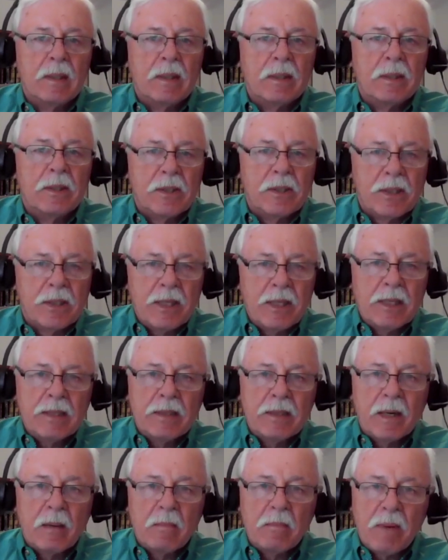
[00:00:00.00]
You see,
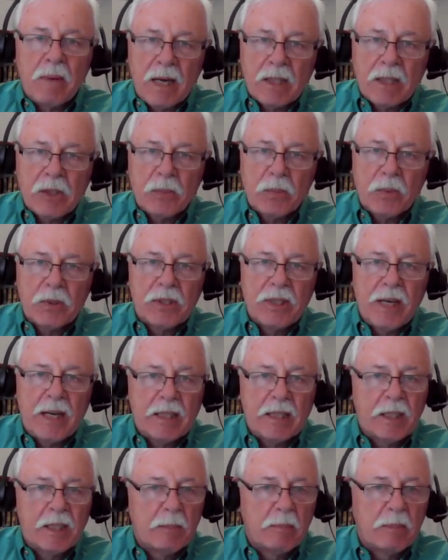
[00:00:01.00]
Hamas was
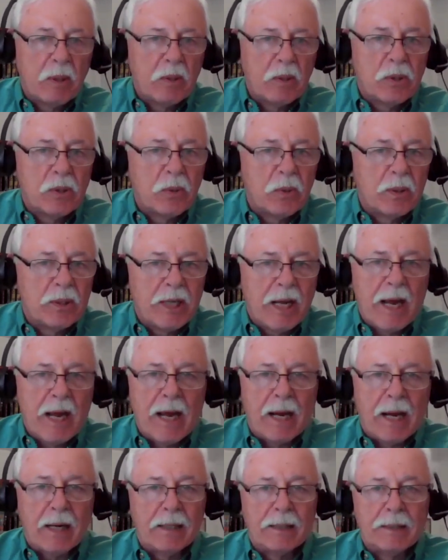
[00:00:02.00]
not supposed to
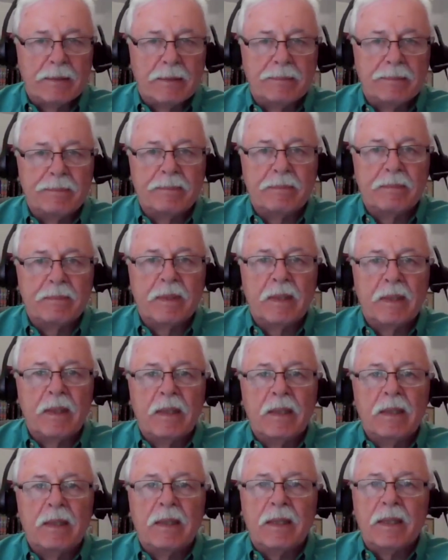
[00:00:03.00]
attack.
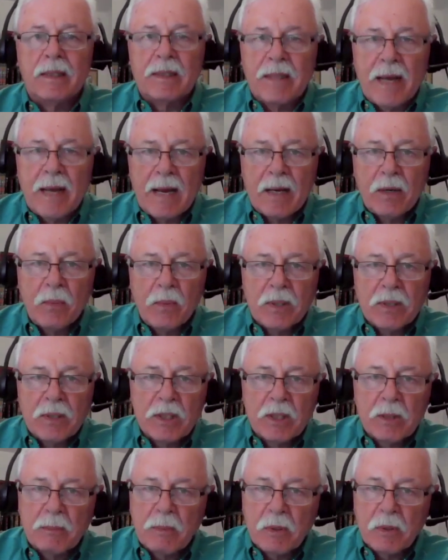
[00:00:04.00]
The attack
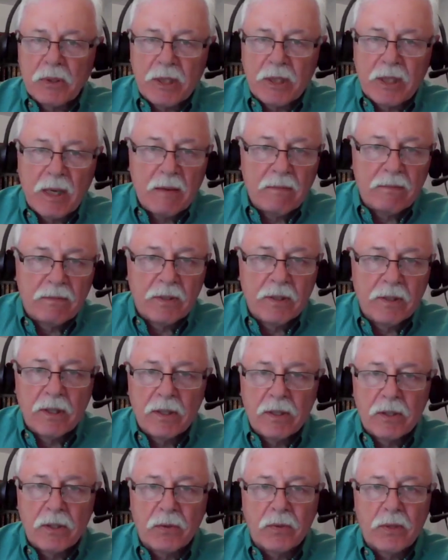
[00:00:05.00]
wasn't supposed to come for
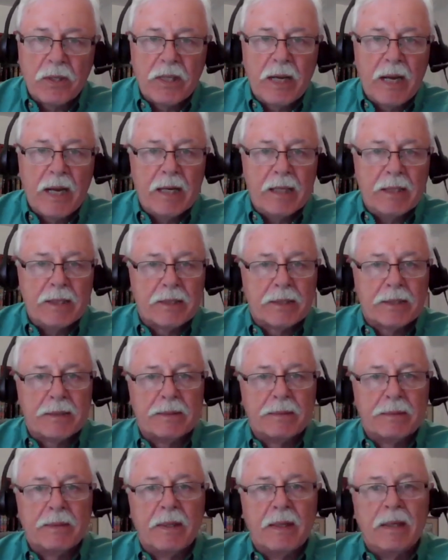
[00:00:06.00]
another three days.
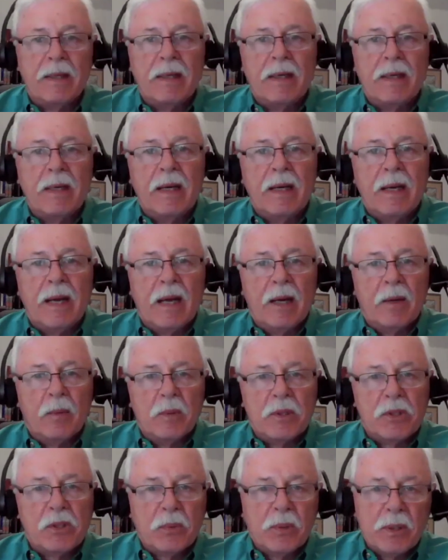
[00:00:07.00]
And it
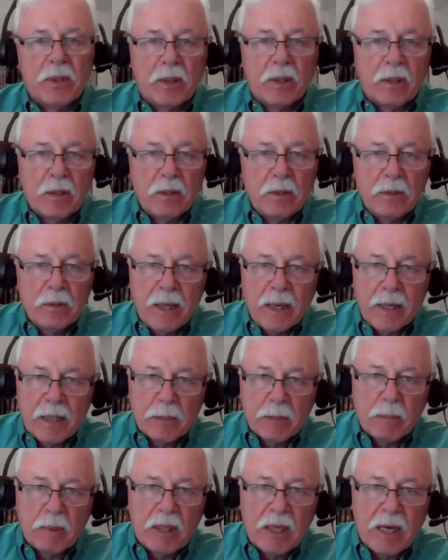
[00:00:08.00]
was to include
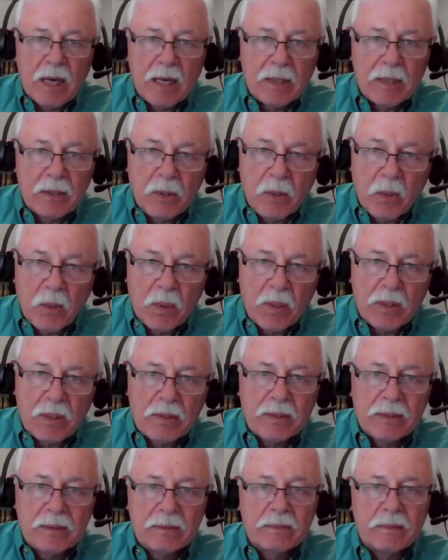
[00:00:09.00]
Hezbollah in the
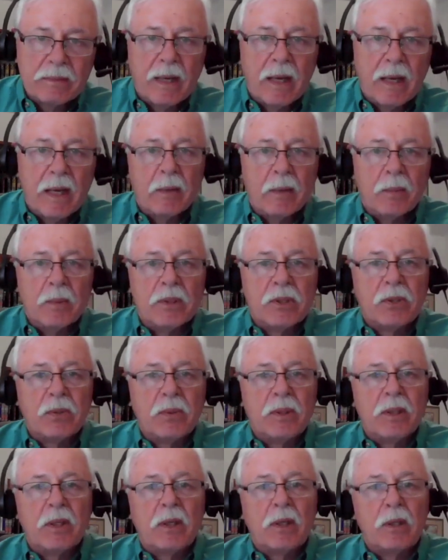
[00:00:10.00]
north, and it was
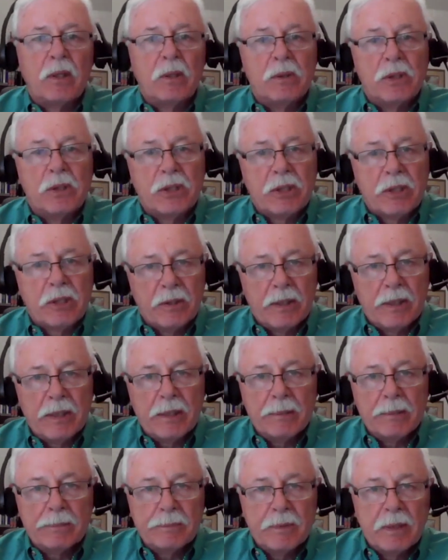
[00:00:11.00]
to include
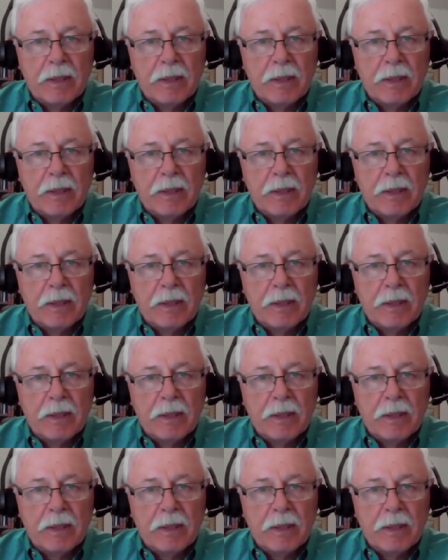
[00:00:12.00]
Syria.